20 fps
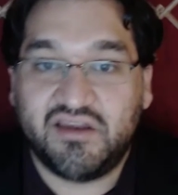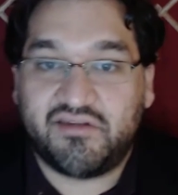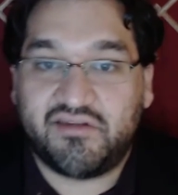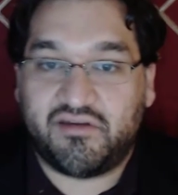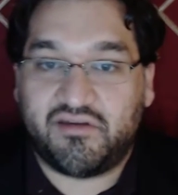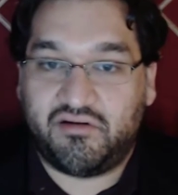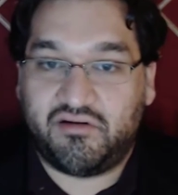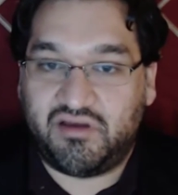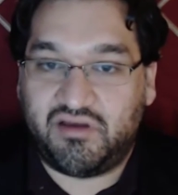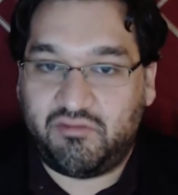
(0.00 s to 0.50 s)

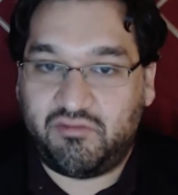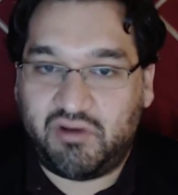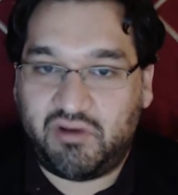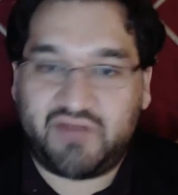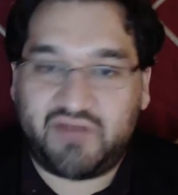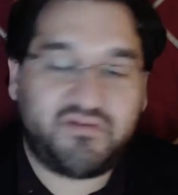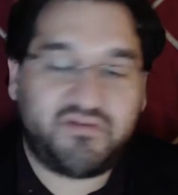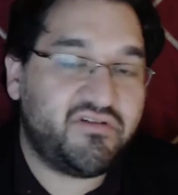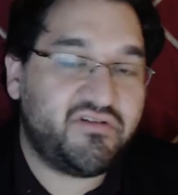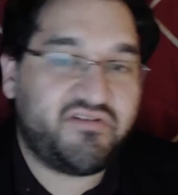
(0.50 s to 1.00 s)
So
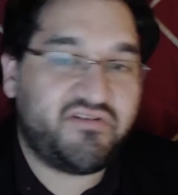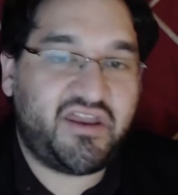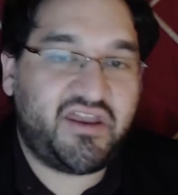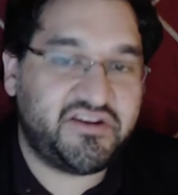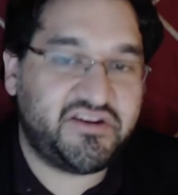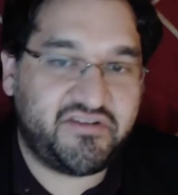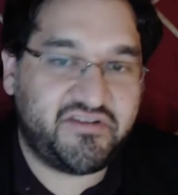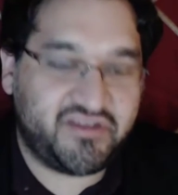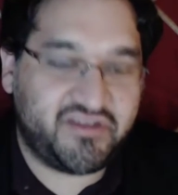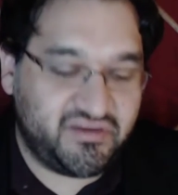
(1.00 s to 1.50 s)
whatever your
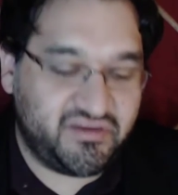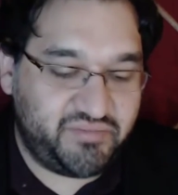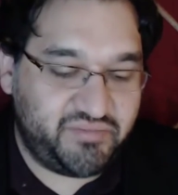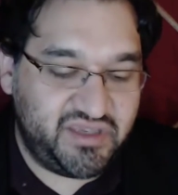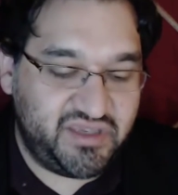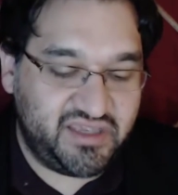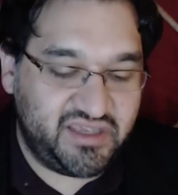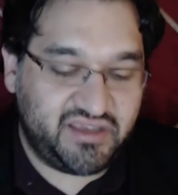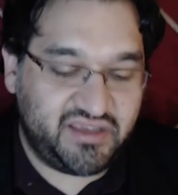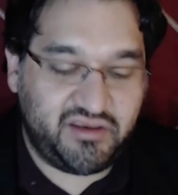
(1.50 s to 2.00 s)
strategy is going to
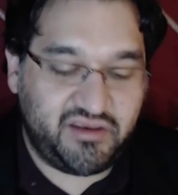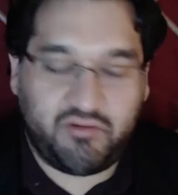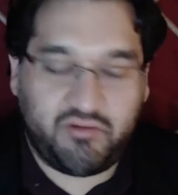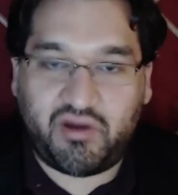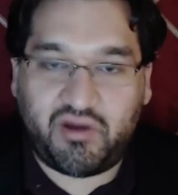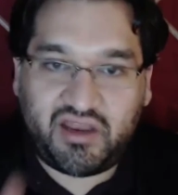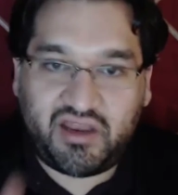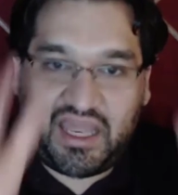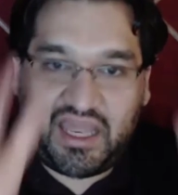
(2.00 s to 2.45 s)
be, you want to